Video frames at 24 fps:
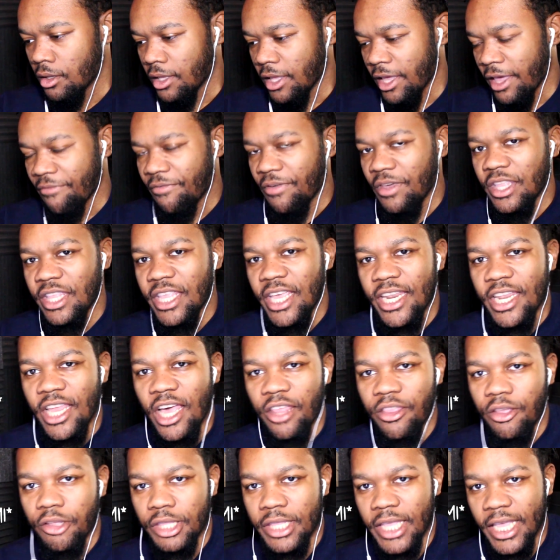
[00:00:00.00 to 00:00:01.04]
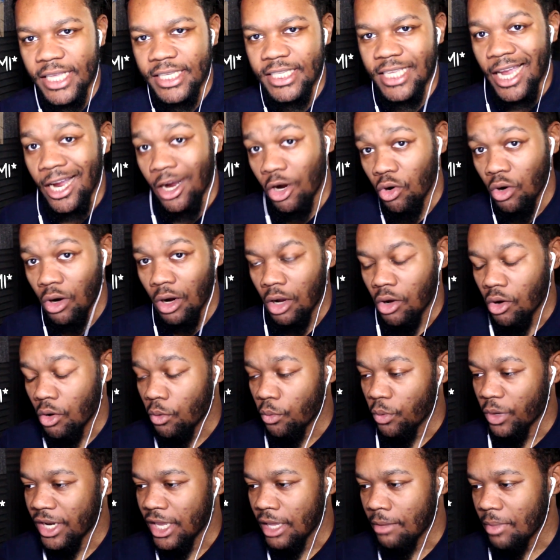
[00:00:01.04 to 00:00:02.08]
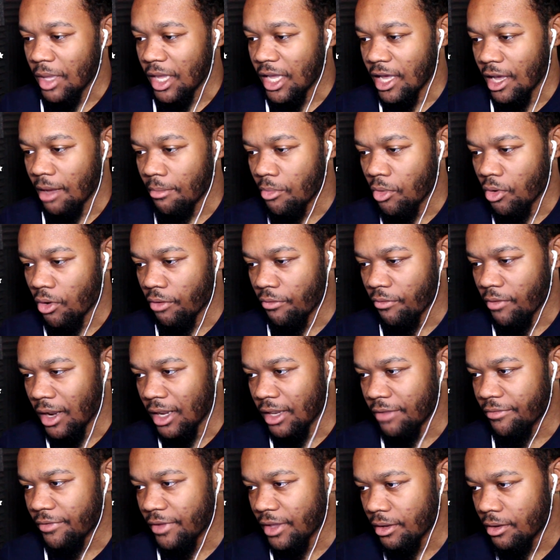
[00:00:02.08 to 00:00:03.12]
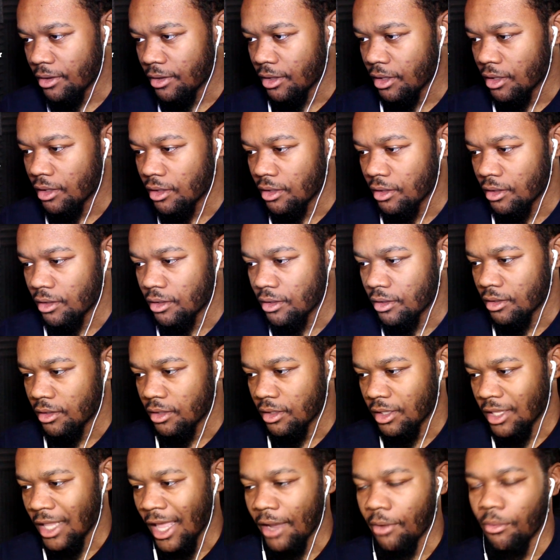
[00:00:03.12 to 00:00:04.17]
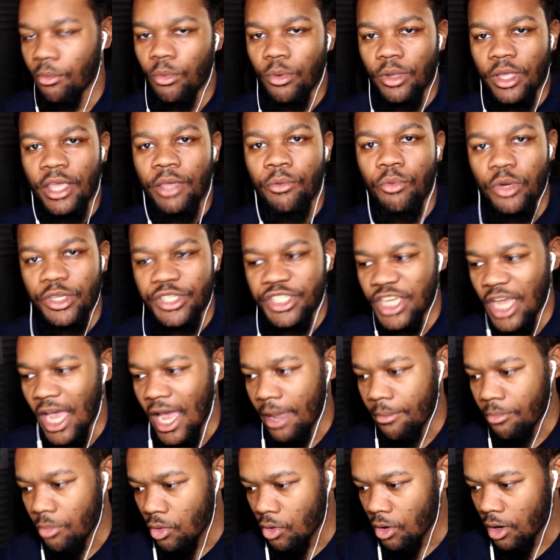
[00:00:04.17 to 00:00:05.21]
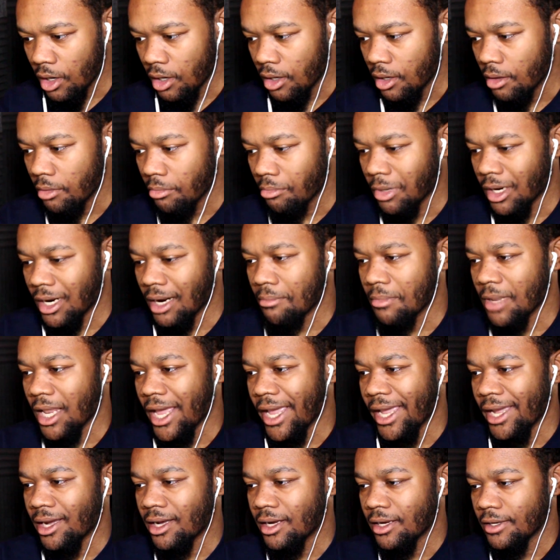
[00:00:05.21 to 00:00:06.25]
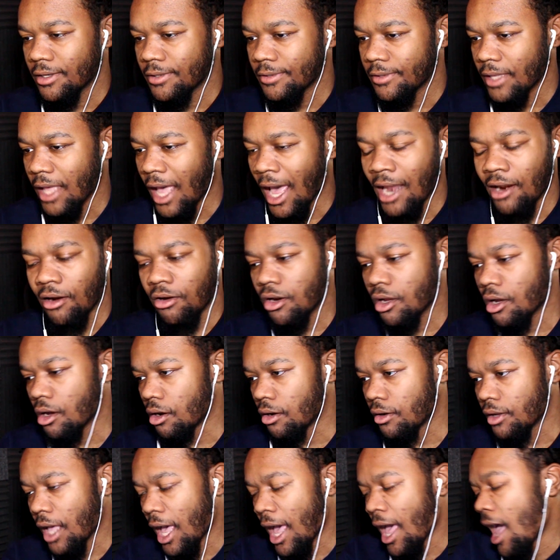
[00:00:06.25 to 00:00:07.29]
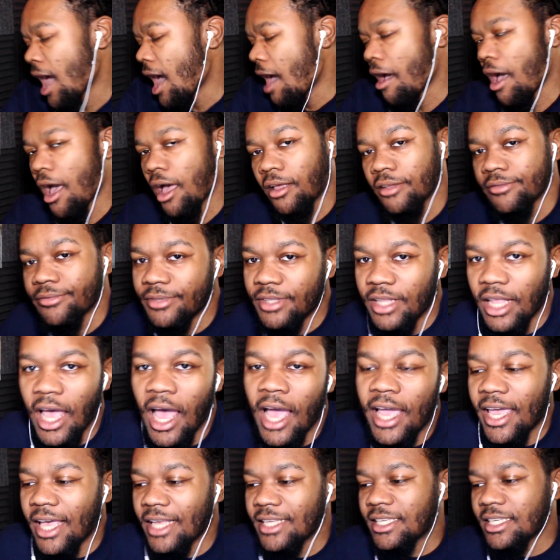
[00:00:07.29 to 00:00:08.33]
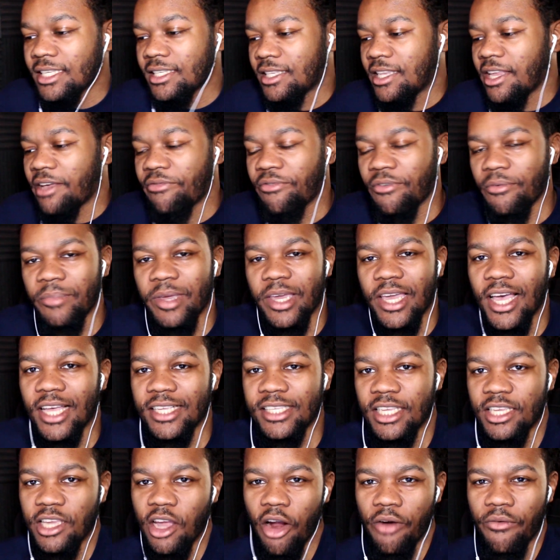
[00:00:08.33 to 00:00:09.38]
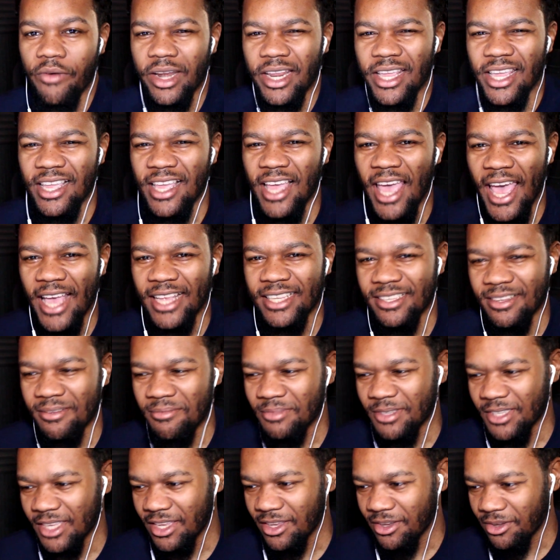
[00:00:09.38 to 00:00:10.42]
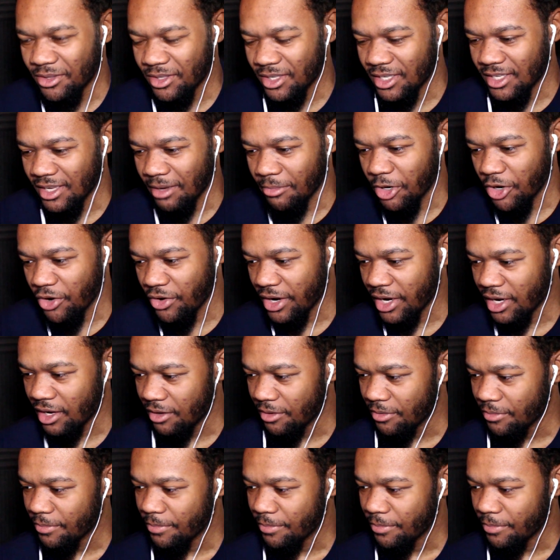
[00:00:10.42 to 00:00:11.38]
If he did the other things like Kuroko, would he become more relevant? Like, he would shine more? But I'm like, I don't know. I... I guess it's different because he already has some skill to some degree.